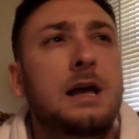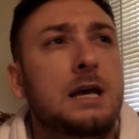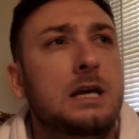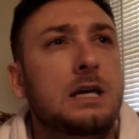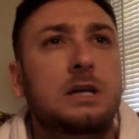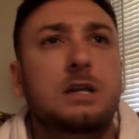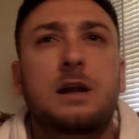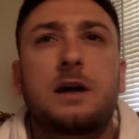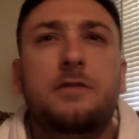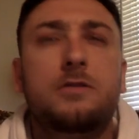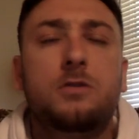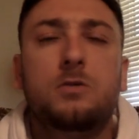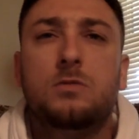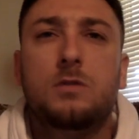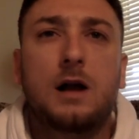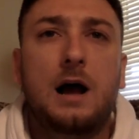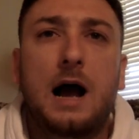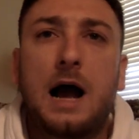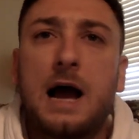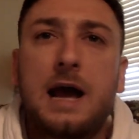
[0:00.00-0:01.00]

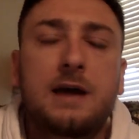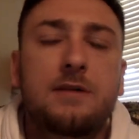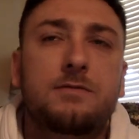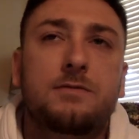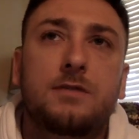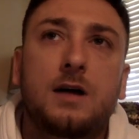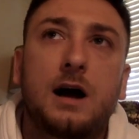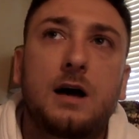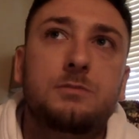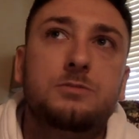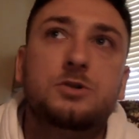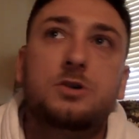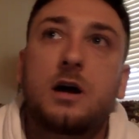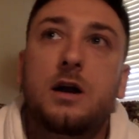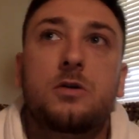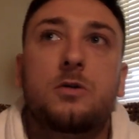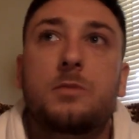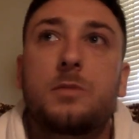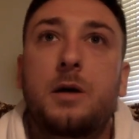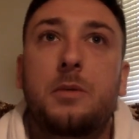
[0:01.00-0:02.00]
I'm
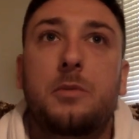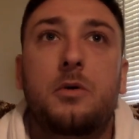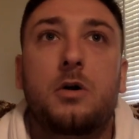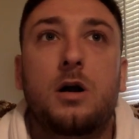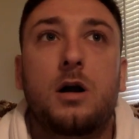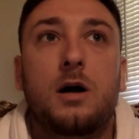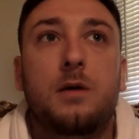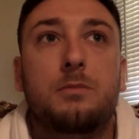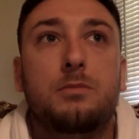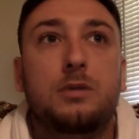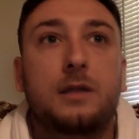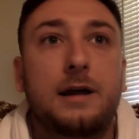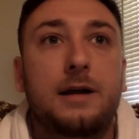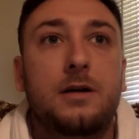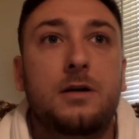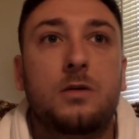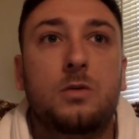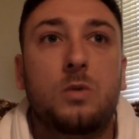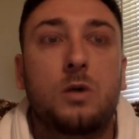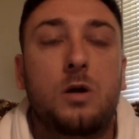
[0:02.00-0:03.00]
trying to remember a
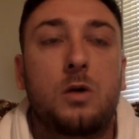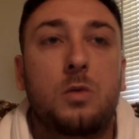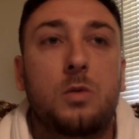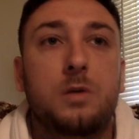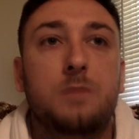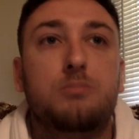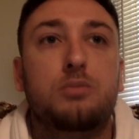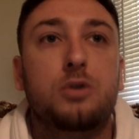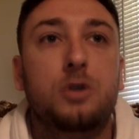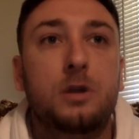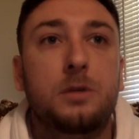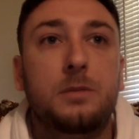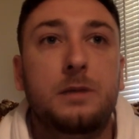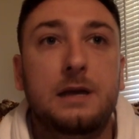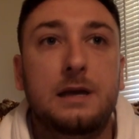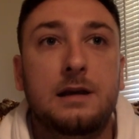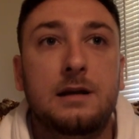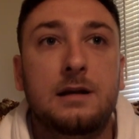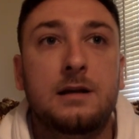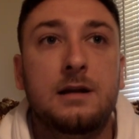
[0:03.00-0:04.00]
player where we put him
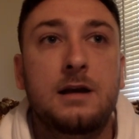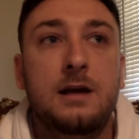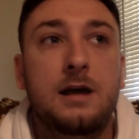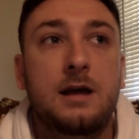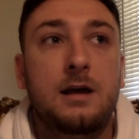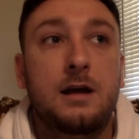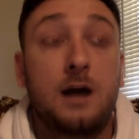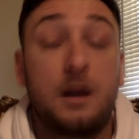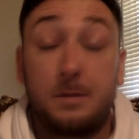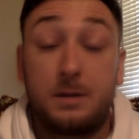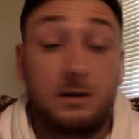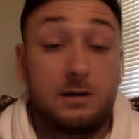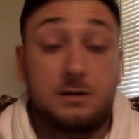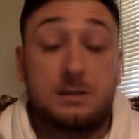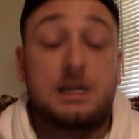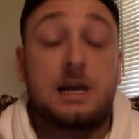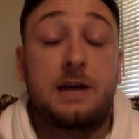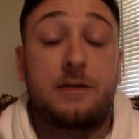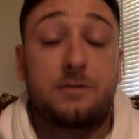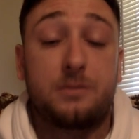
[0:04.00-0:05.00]
in, I mean,
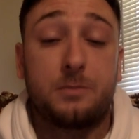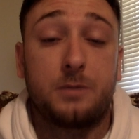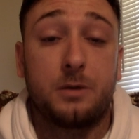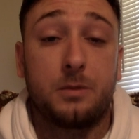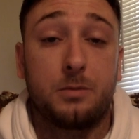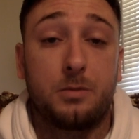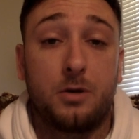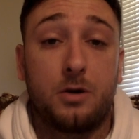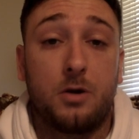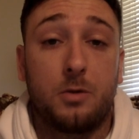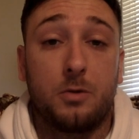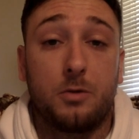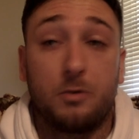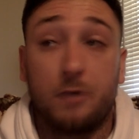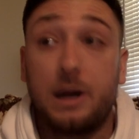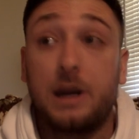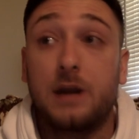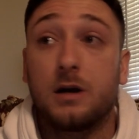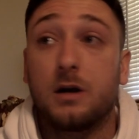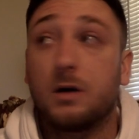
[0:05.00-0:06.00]
aside from Alberto
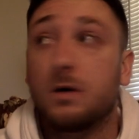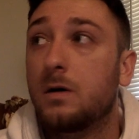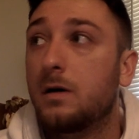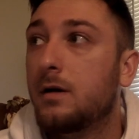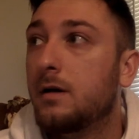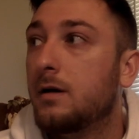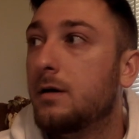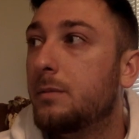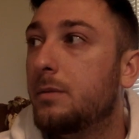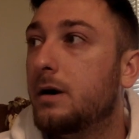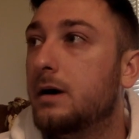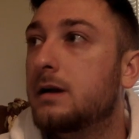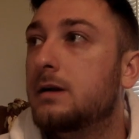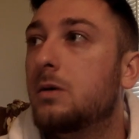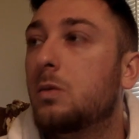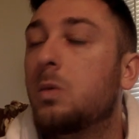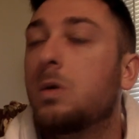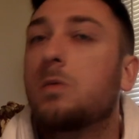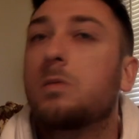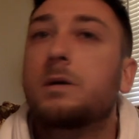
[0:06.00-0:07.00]
Moreno,
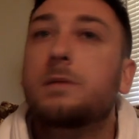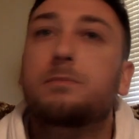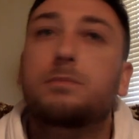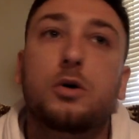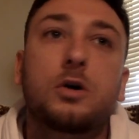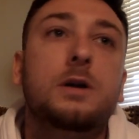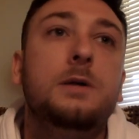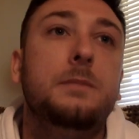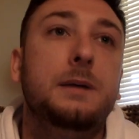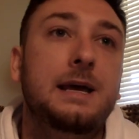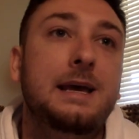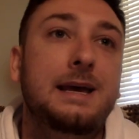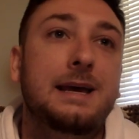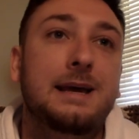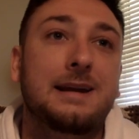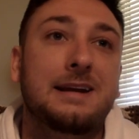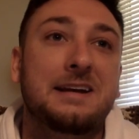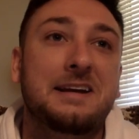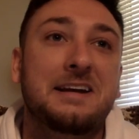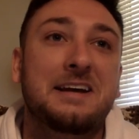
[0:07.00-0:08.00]
but where we put him
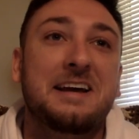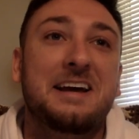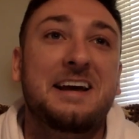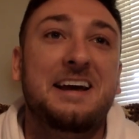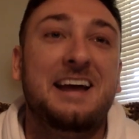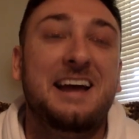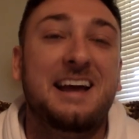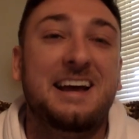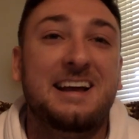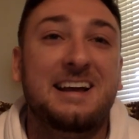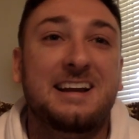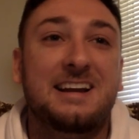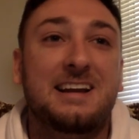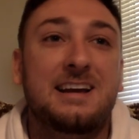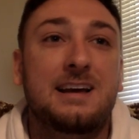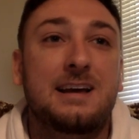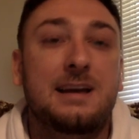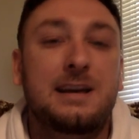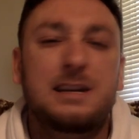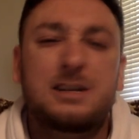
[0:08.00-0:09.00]
in and
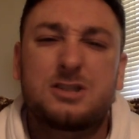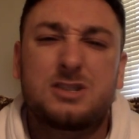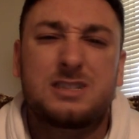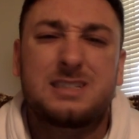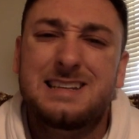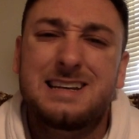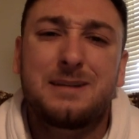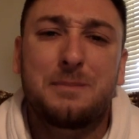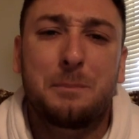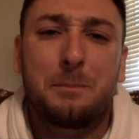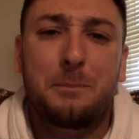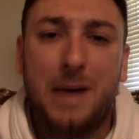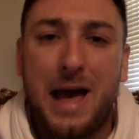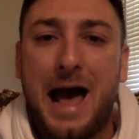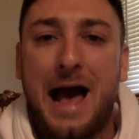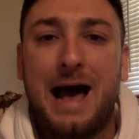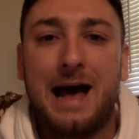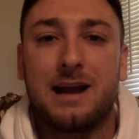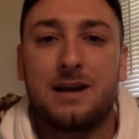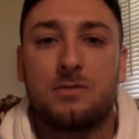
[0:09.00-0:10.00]
he just did
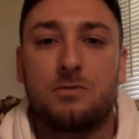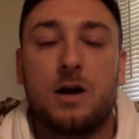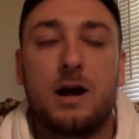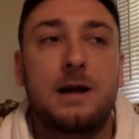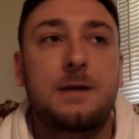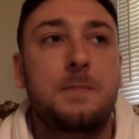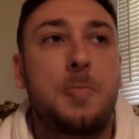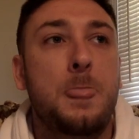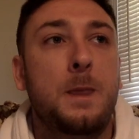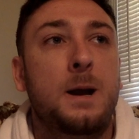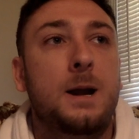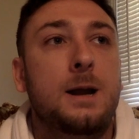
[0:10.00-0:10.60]
bad, right?